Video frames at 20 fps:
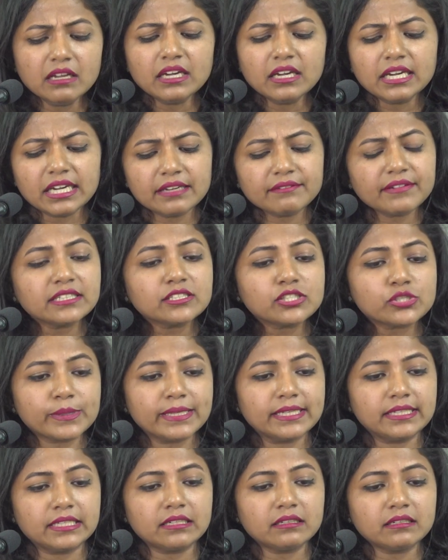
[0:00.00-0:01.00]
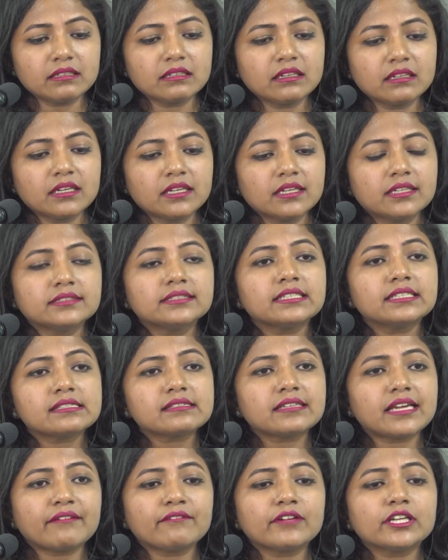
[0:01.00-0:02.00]
Eventually, this
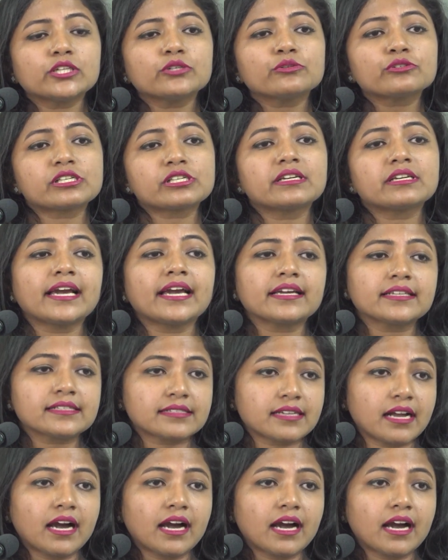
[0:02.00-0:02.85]
revolutionized